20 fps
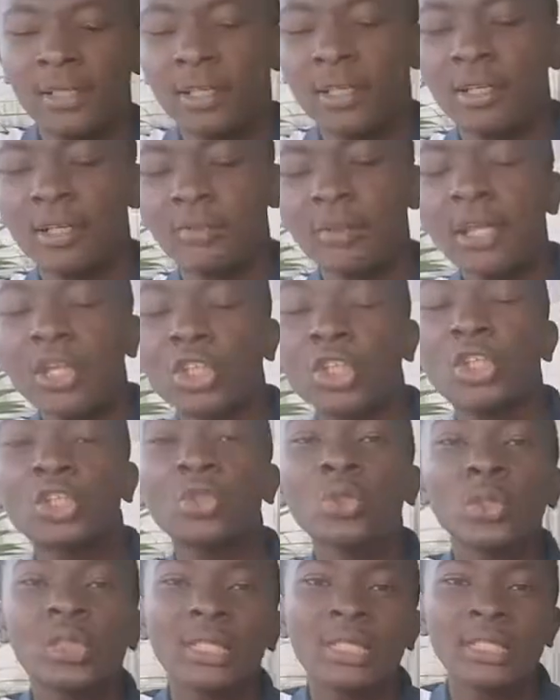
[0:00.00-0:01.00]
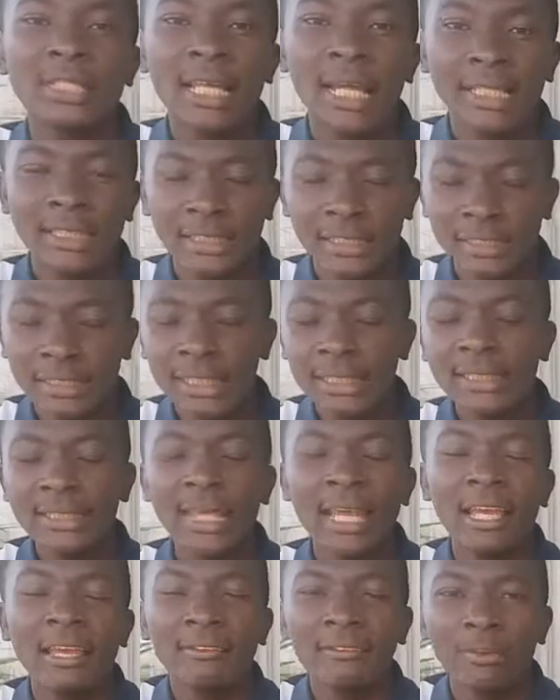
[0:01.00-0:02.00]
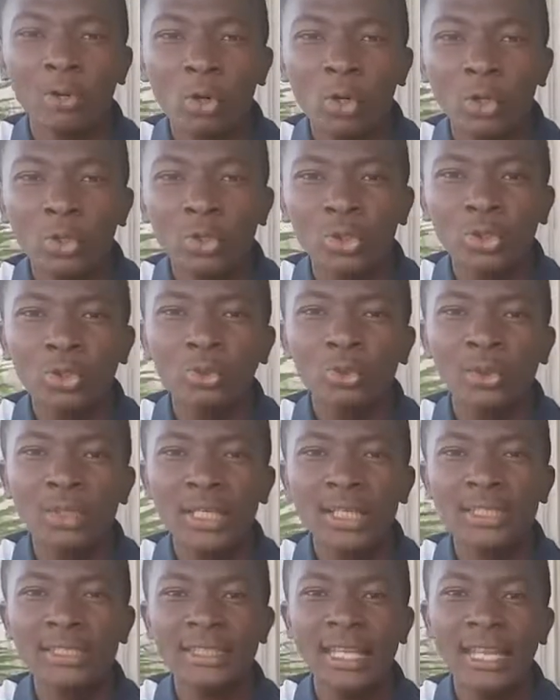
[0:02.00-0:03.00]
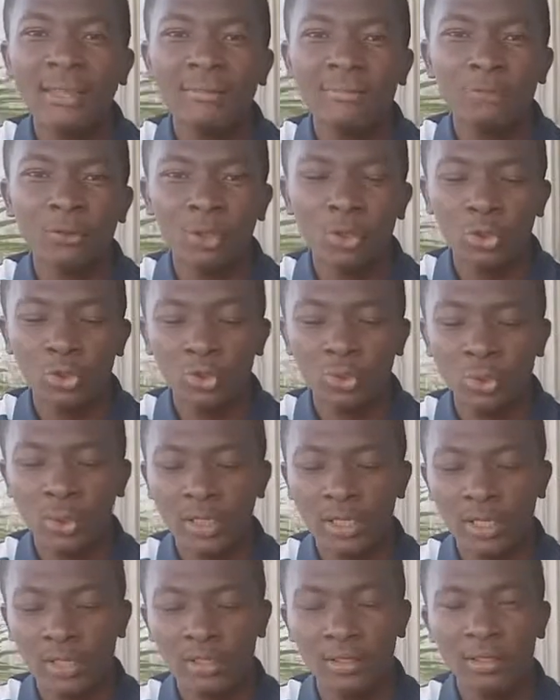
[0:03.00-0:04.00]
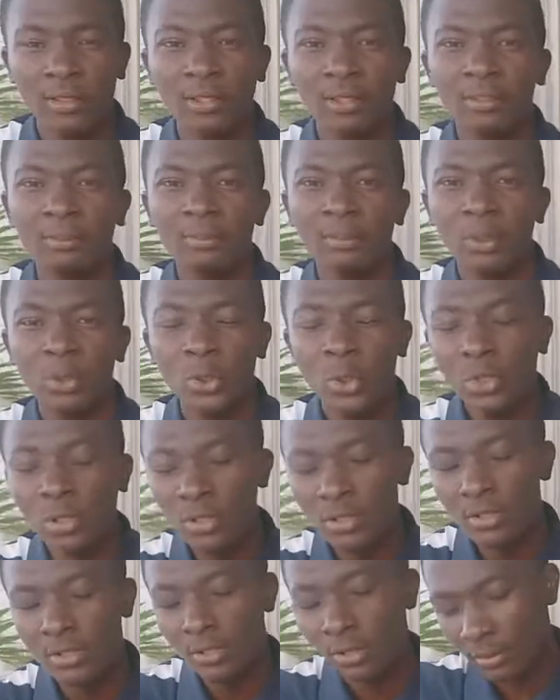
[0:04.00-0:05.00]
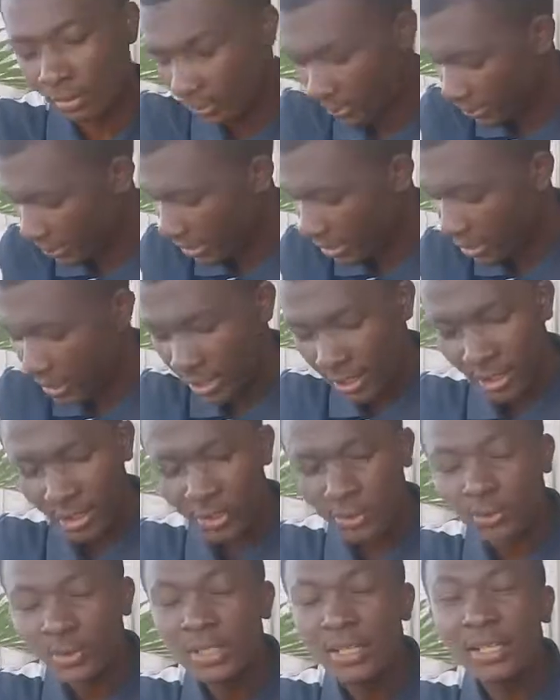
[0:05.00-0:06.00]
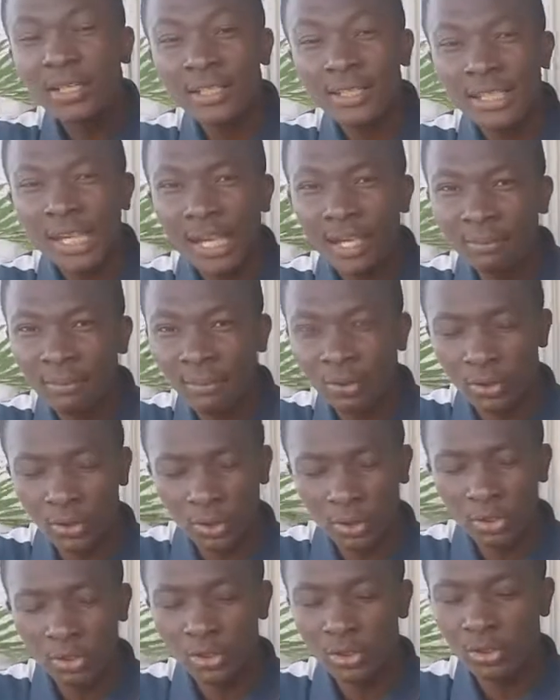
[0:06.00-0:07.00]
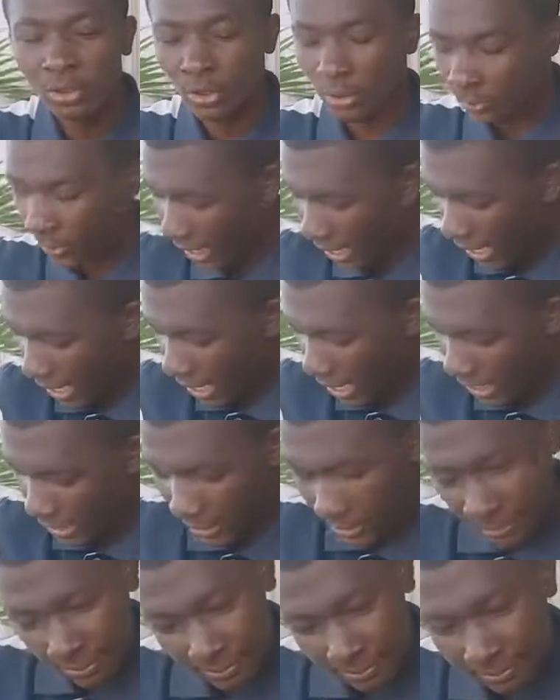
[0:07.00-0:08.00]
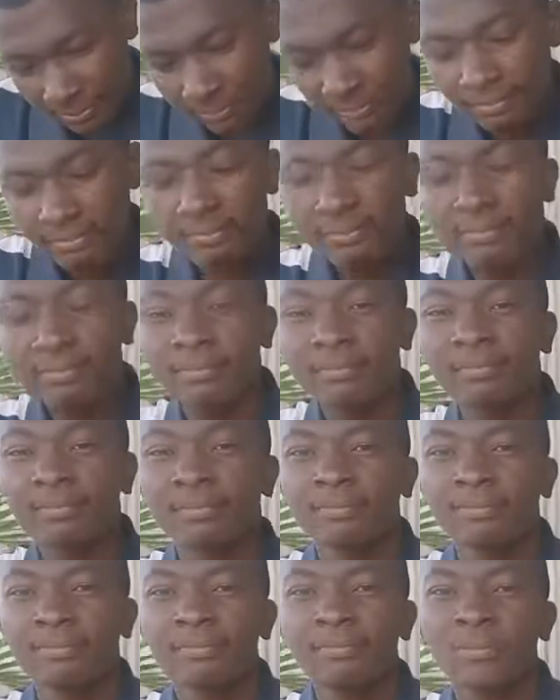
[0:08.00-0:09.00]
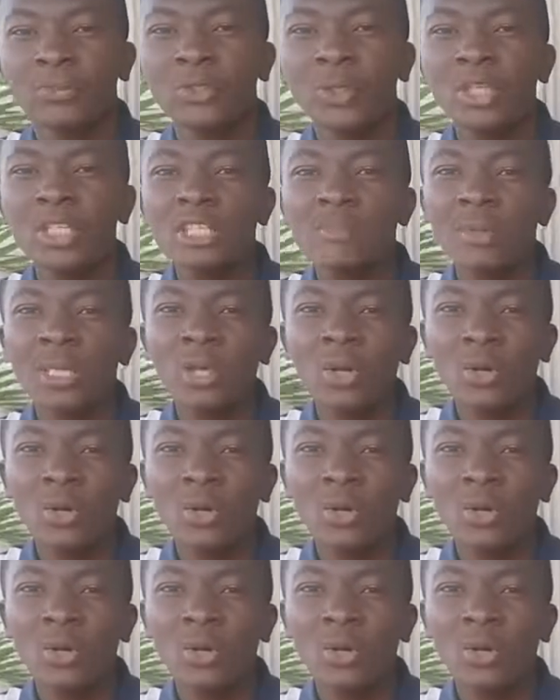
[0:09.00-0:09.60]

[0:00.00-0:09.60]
the truth is that this F chord, it will take time for you to learn, but don't stop. It will take time, but don't stop, and just be